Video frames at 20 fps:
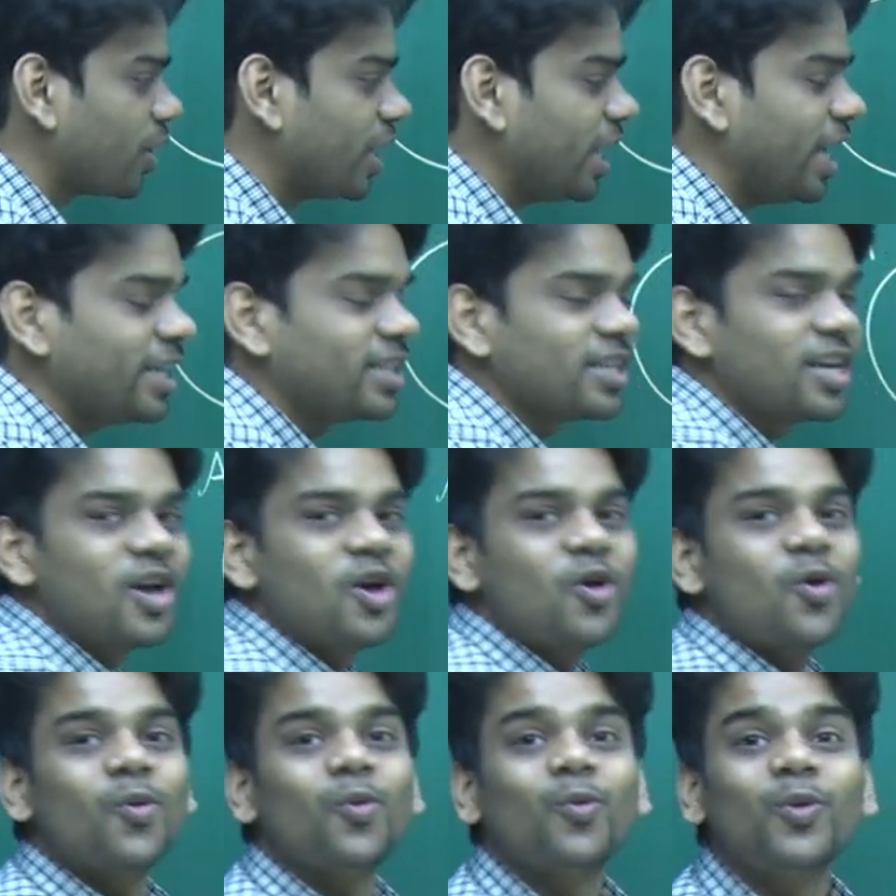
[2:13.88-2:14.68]
heat
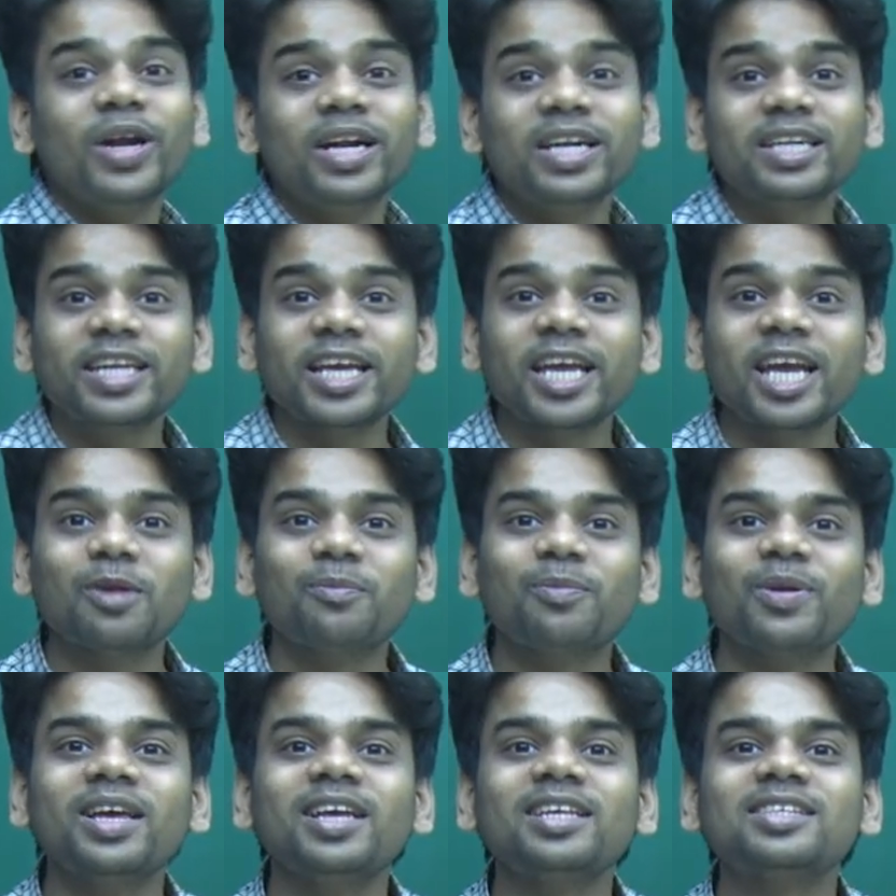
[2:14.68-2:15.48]
will
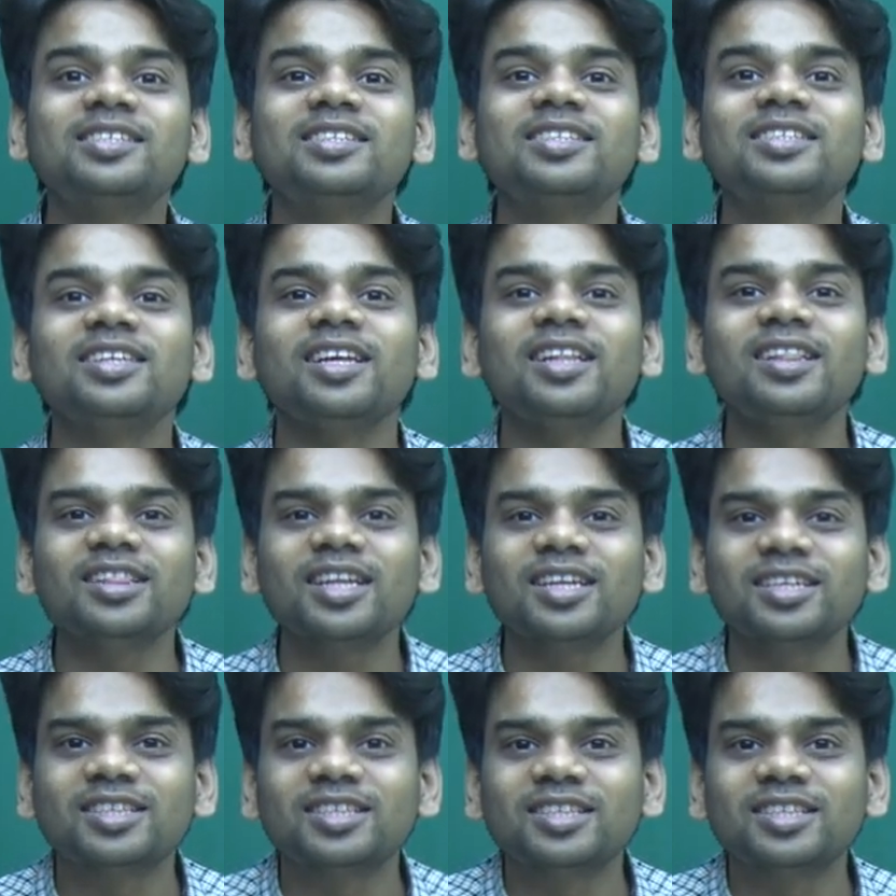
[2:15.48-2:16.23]
take place till the